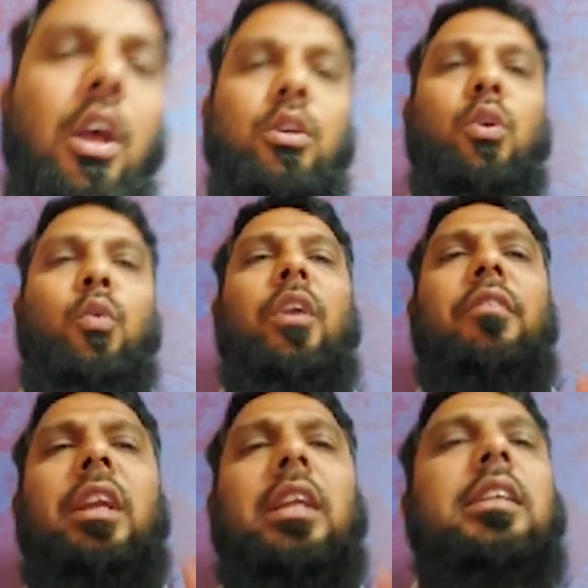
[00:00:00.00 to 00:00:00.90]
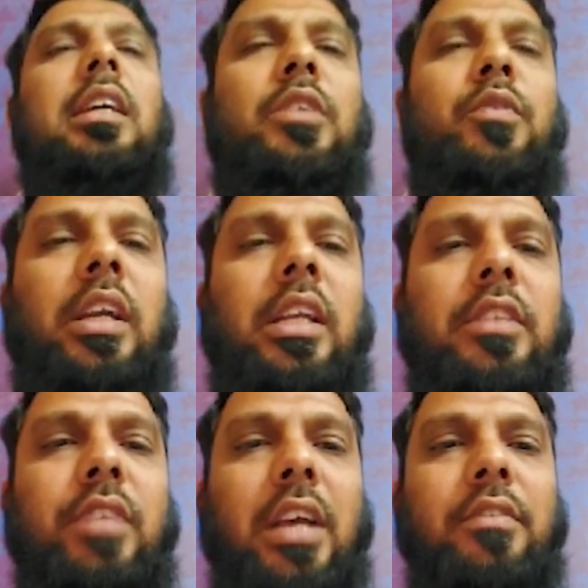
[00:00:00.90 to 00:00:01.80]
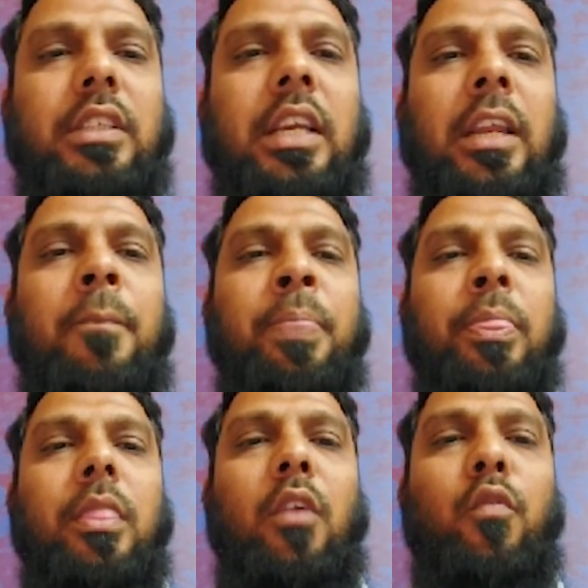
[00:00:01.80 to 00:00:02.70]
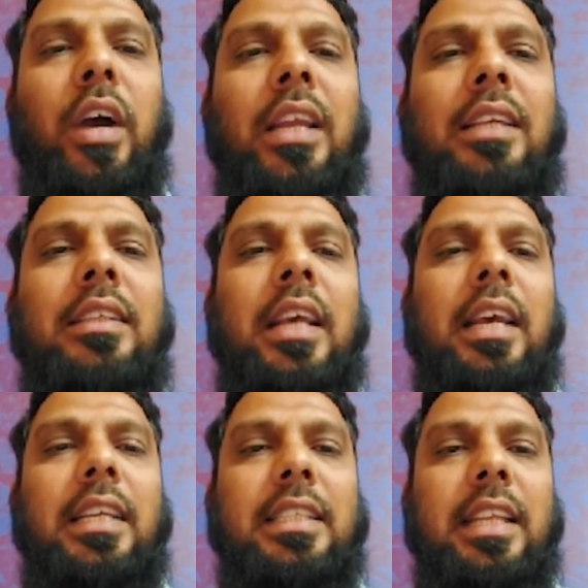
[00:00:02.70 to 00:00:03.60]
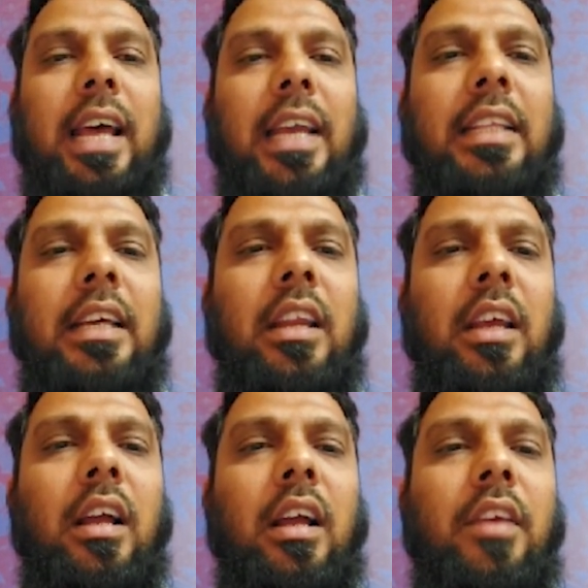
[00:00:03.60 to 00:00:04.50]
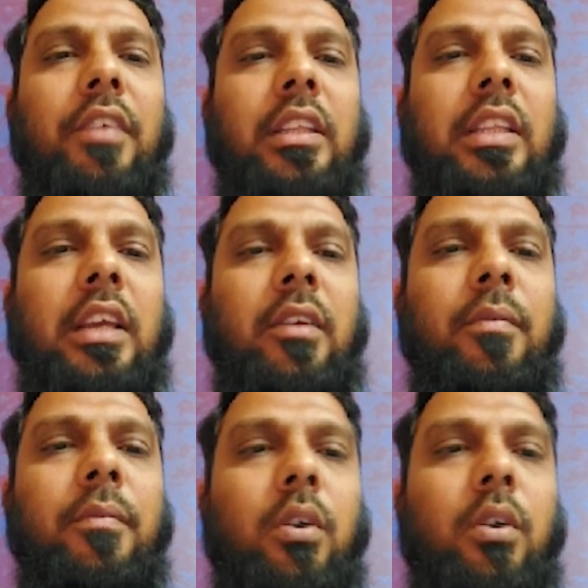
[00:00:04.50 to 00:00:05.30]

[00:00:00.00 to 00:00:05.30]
So when we discussed virus, we have seen that virus is neither a living thing,